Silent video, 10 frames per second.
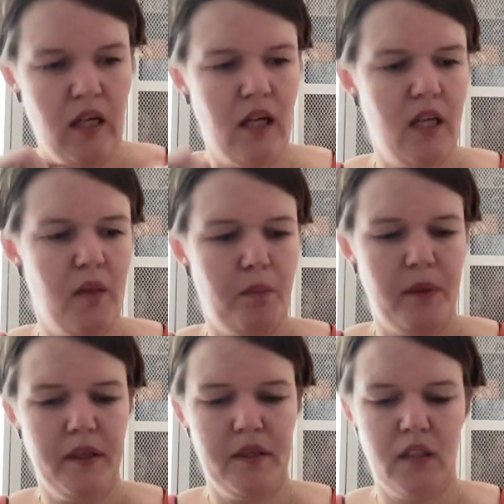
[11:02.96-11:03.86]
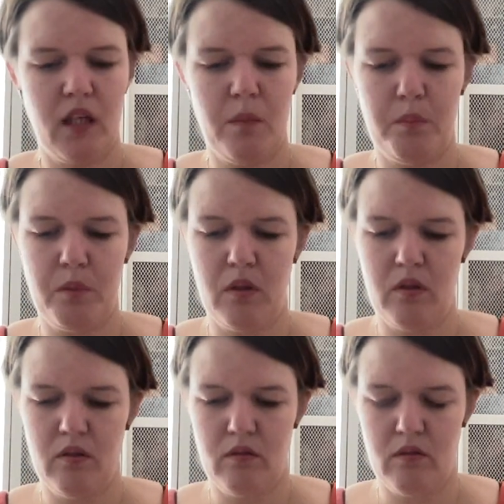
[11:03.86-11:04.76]
I picked up,
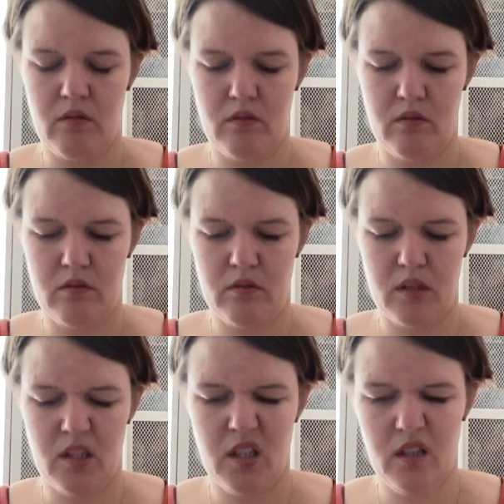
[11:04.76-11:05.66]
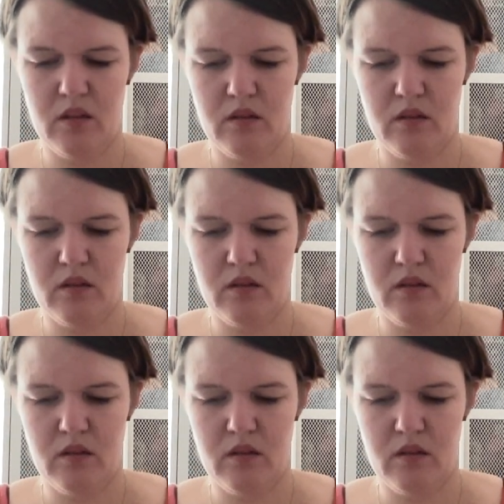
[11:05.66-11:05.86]
did I?